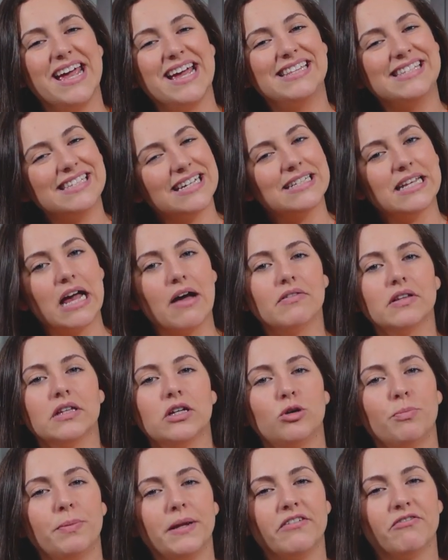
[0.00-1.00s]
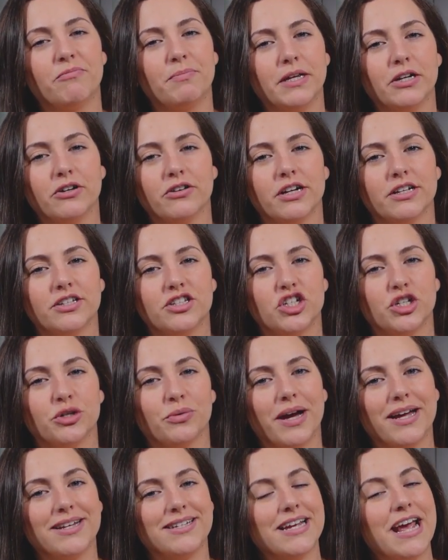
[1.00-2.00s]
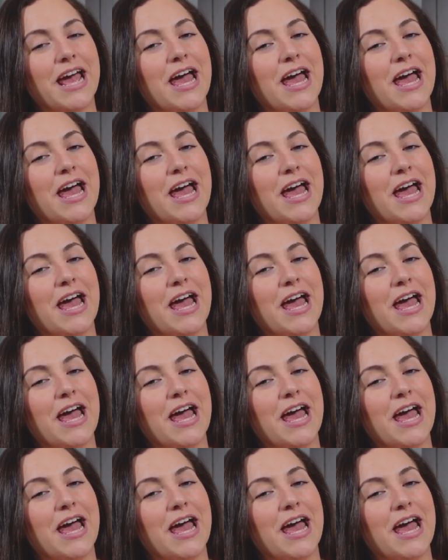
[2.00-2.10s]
it does have a little bit of bitterness to it,